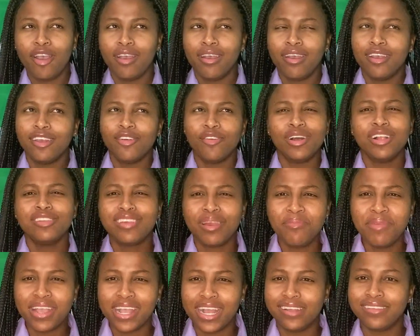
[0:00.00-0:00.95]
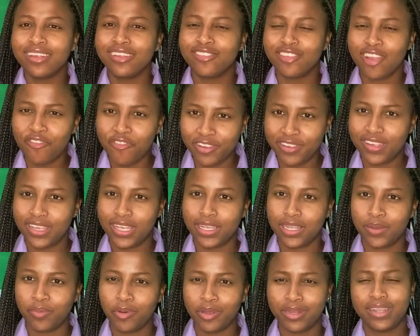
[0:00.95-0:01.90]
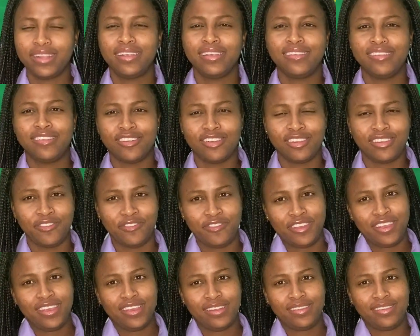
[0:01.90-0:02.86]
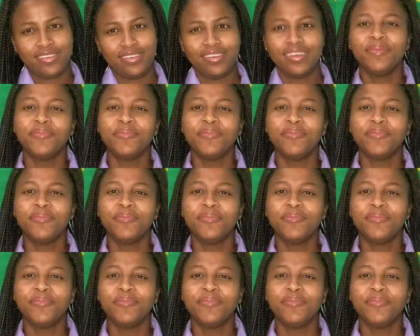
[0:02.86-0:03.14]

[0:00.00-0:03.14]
Well, Jamaican say certificate, but it is a certificate.